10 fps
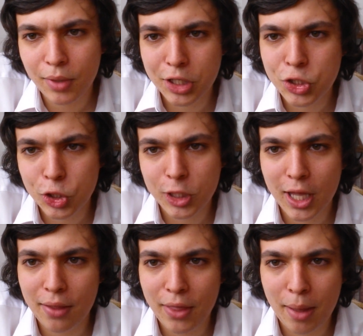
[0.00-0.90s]
I really should
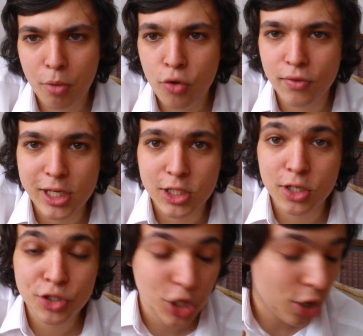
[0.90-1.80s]
get their
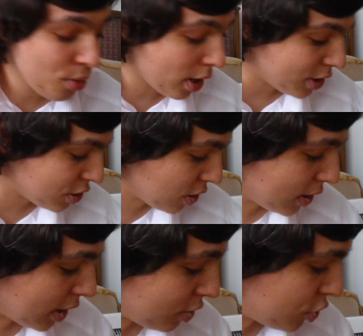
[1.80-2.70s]
movies. So I
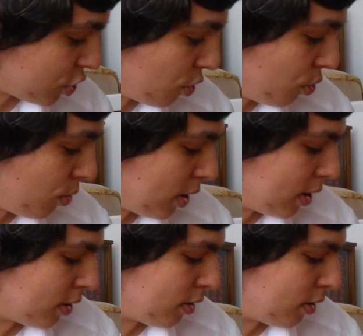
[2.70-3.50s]
decided to